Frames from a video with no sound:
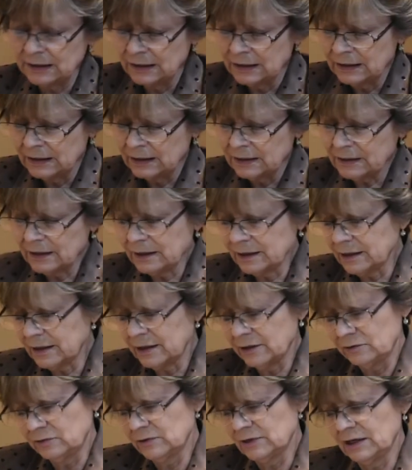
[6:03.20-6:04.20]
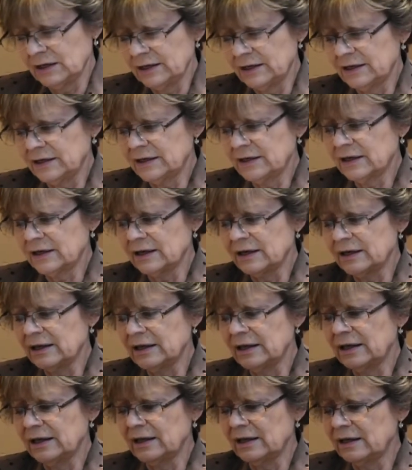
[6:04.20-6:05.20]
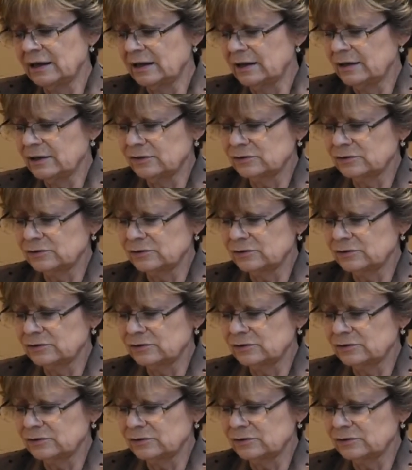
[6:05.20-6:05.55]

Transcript: and so